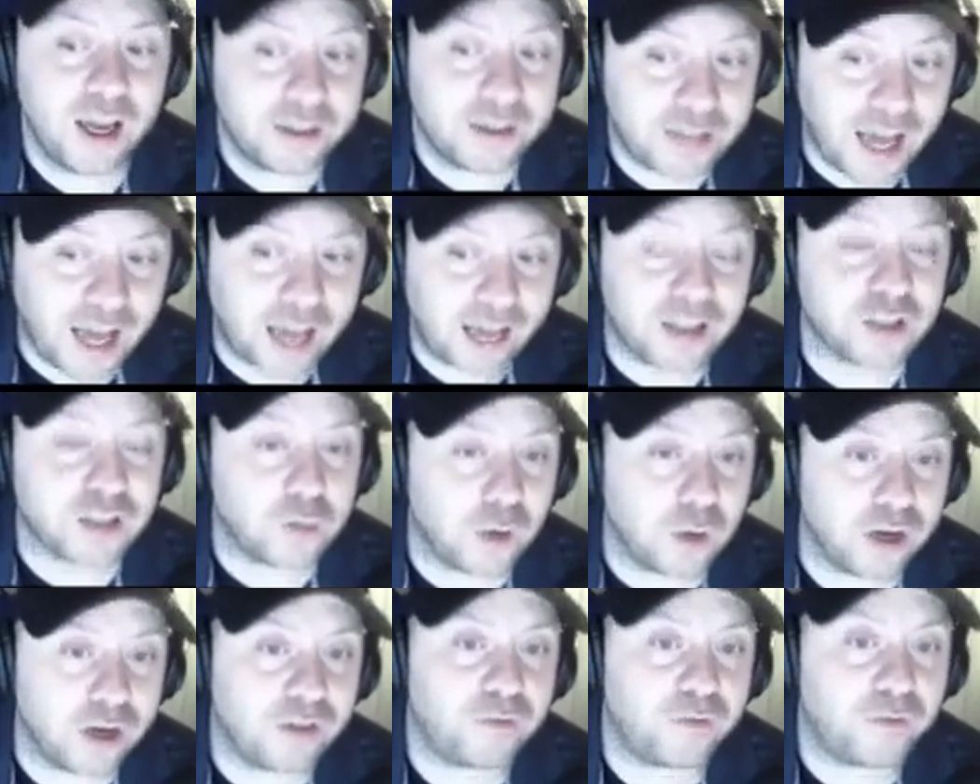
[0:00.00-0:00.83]
Dallas
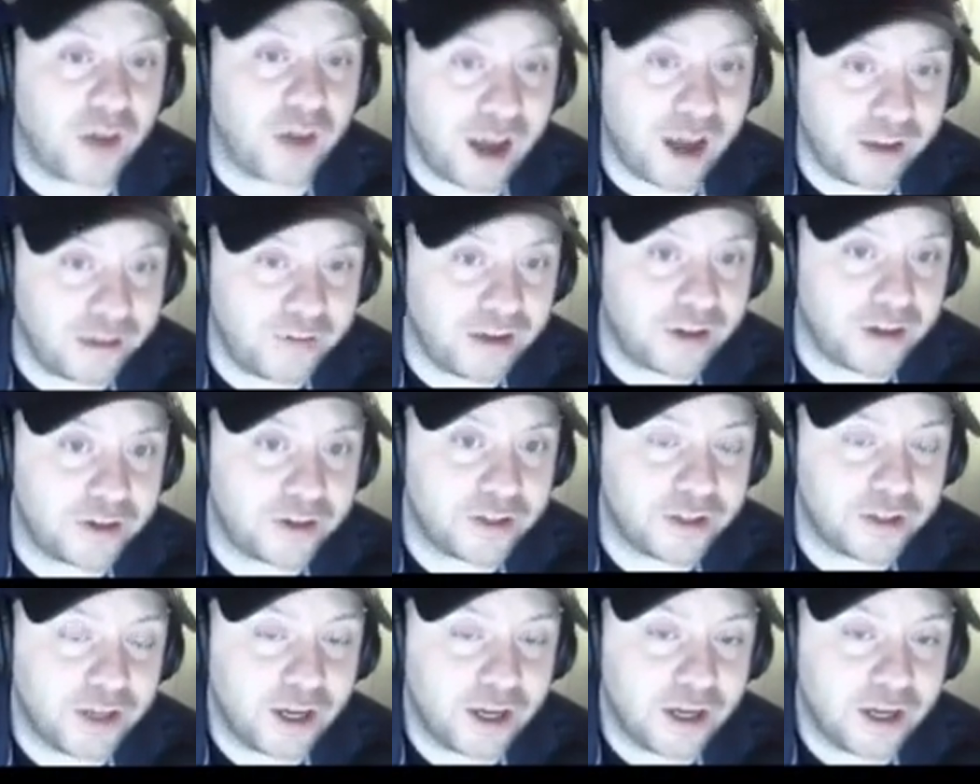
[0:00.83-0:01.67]
wanted 5
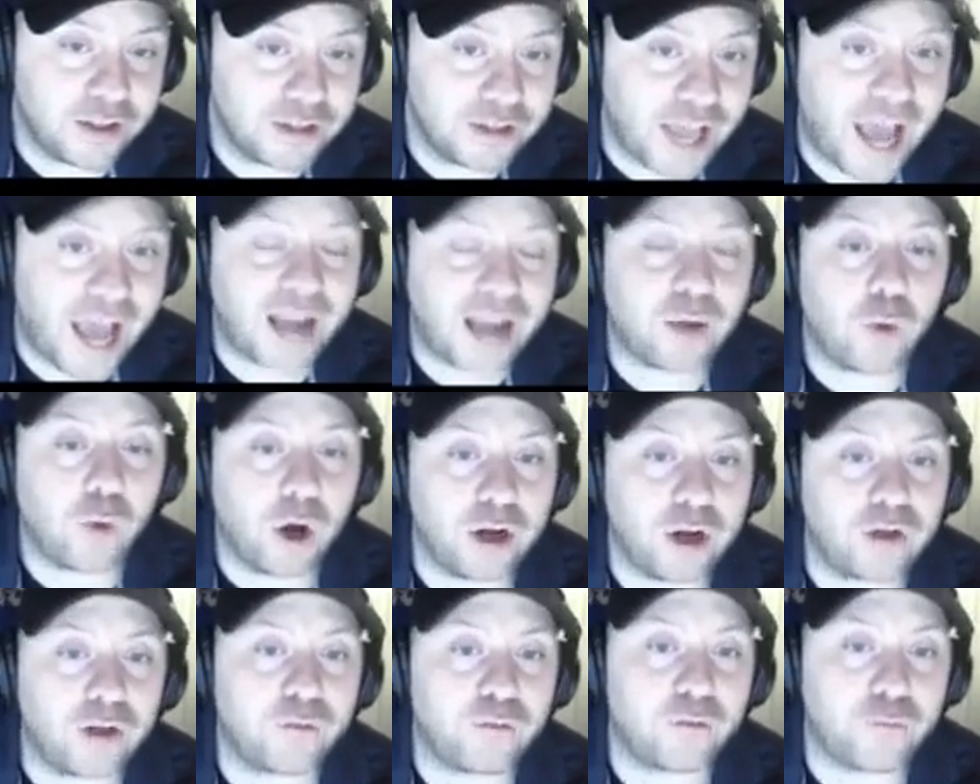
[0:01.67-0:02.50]
years. Dak
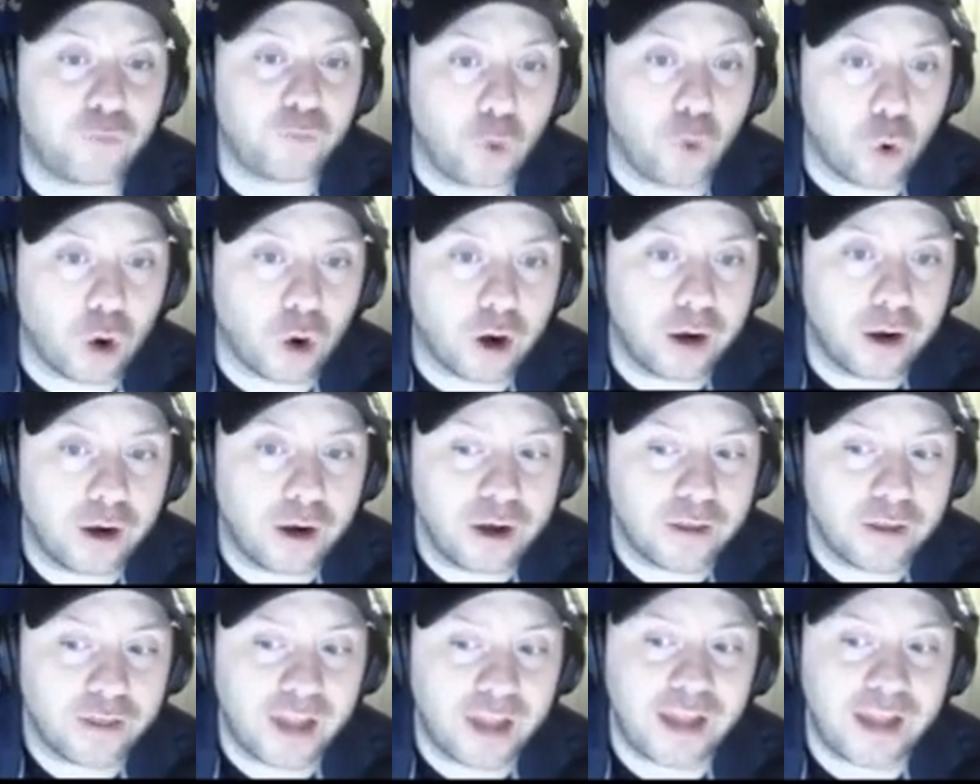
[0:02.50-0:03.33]
wanted 4.
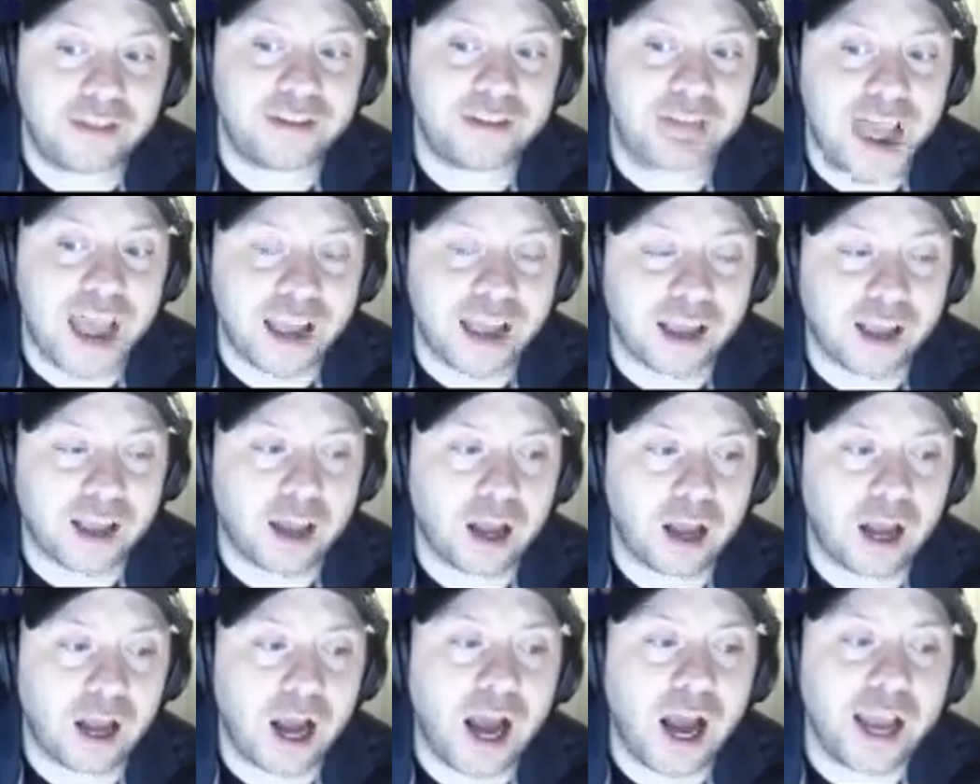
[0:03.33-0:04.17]
Then Dak
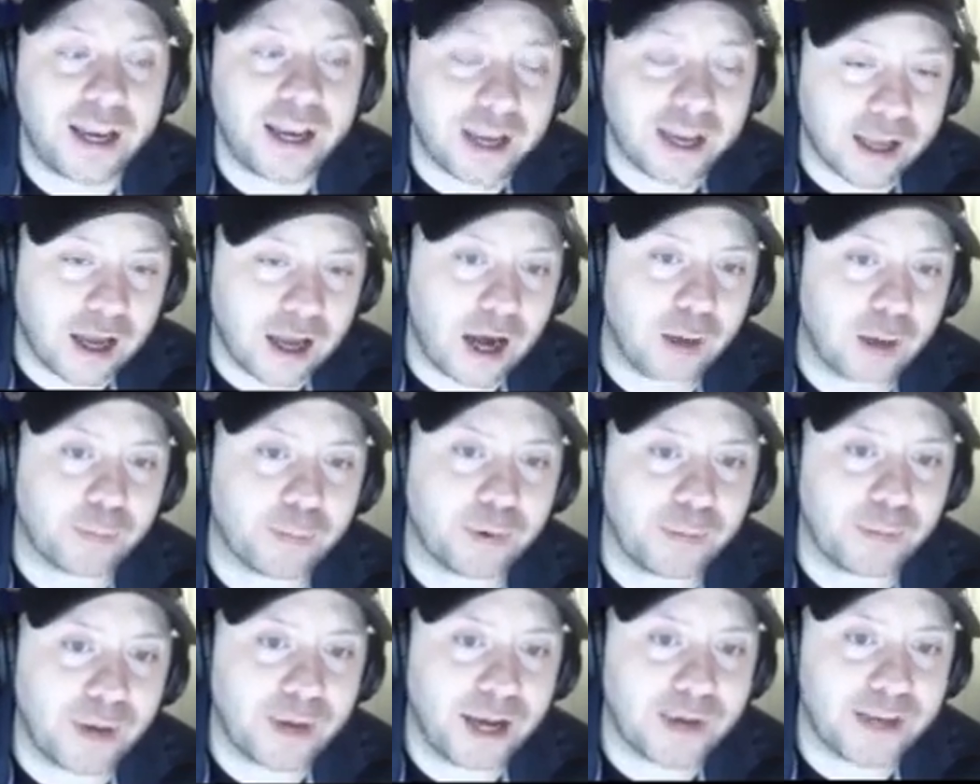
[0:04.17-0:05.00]
kind of
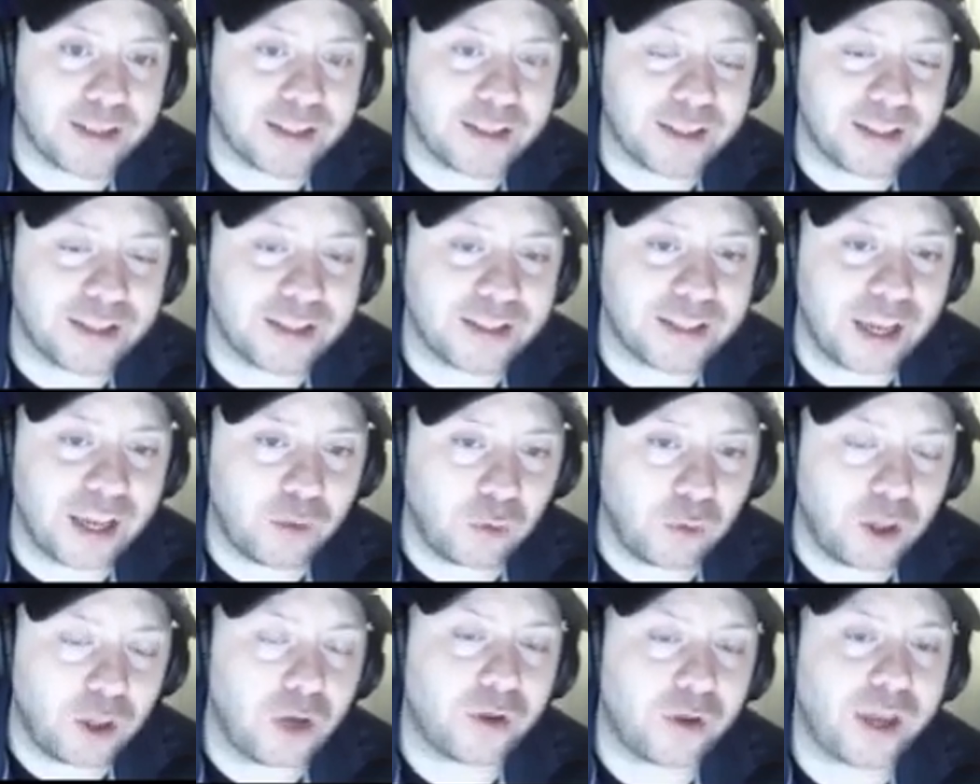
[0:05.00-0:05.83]
compromised and said,
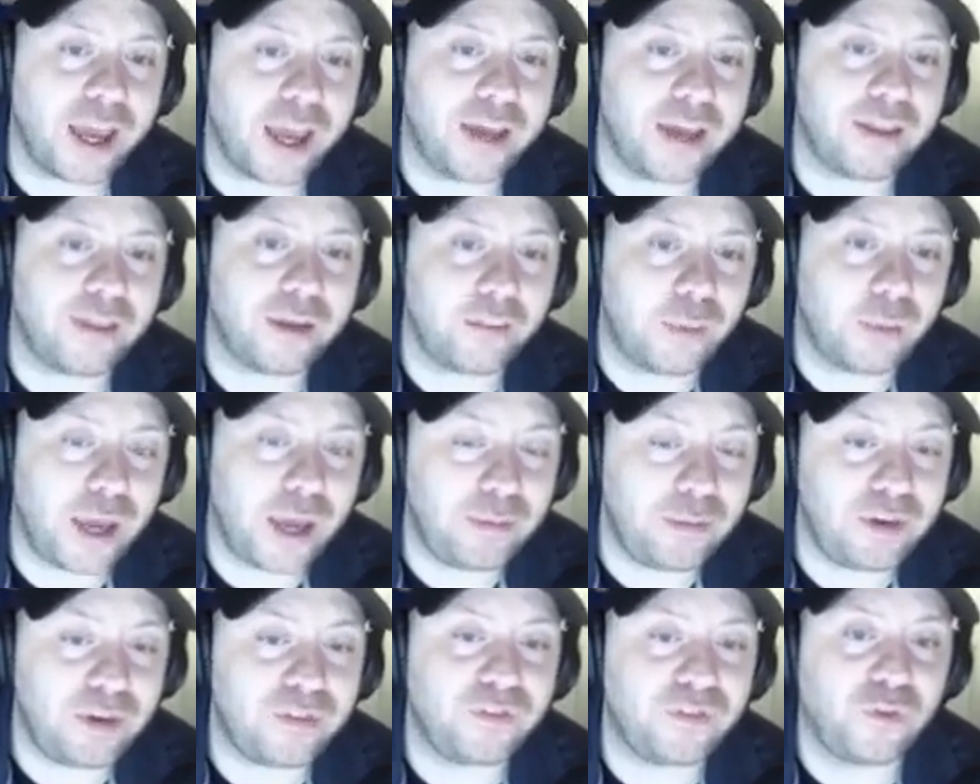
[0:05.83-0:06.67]
well, okay, then pay
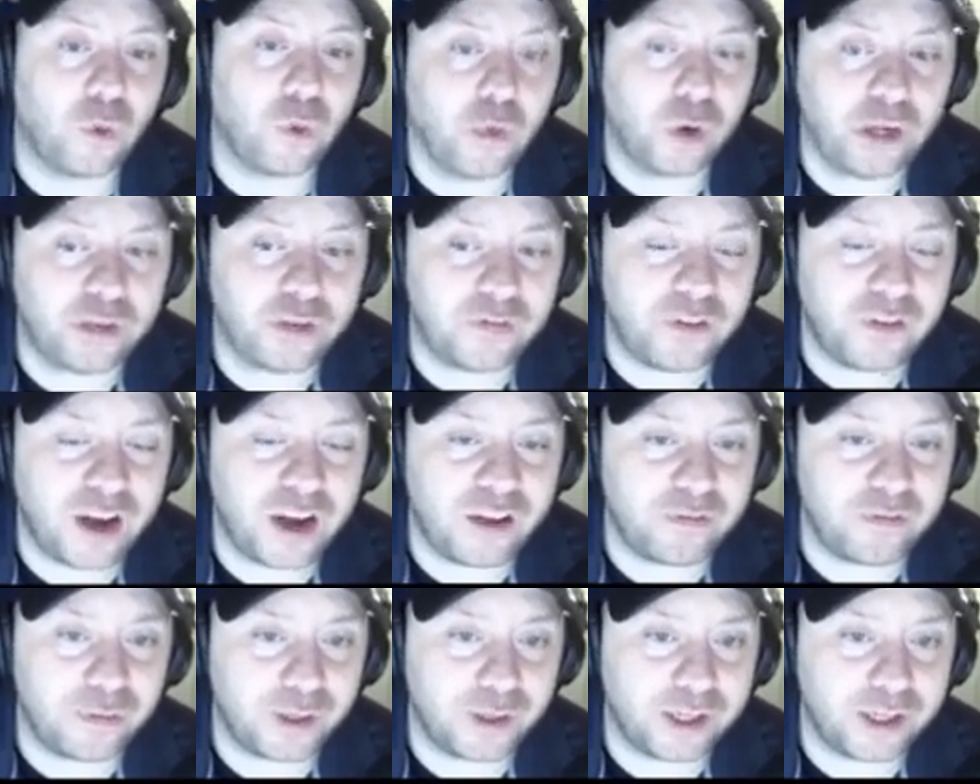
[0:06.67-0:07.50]
me
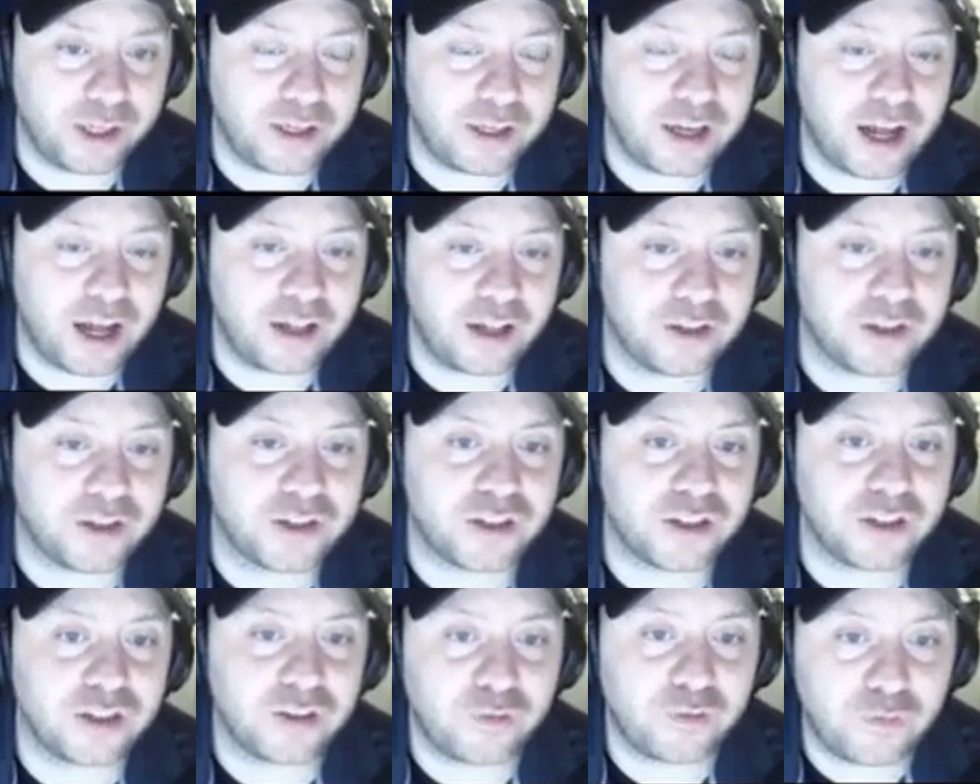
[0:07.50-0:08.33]
$45 million
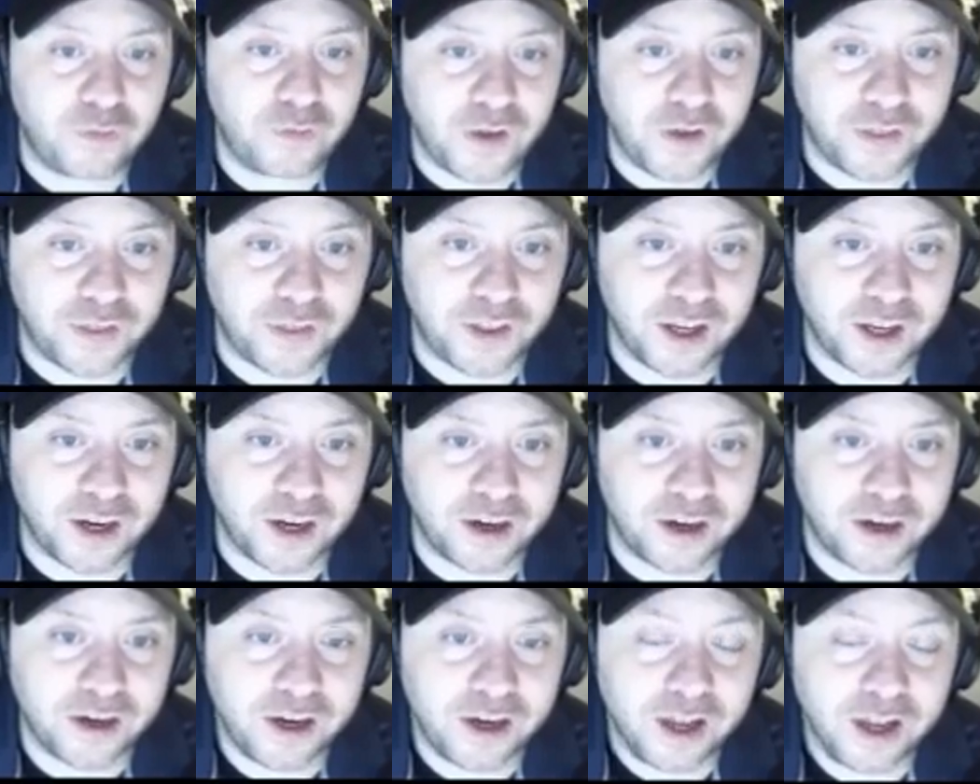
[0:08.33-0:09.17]
in the 5th
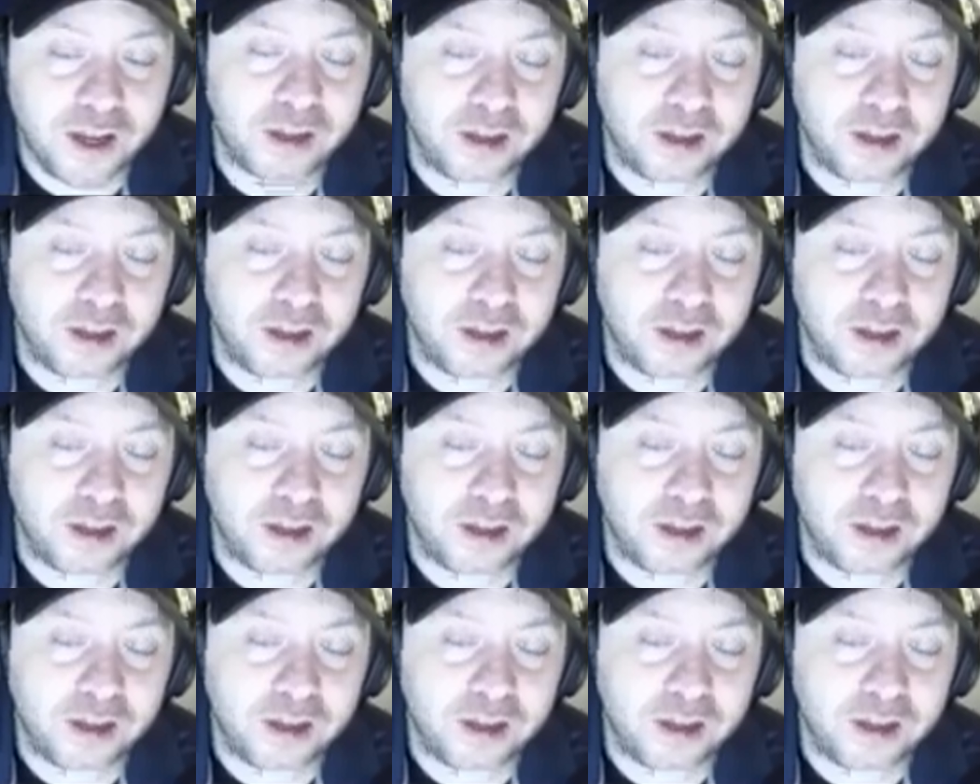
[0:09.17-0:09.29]
year.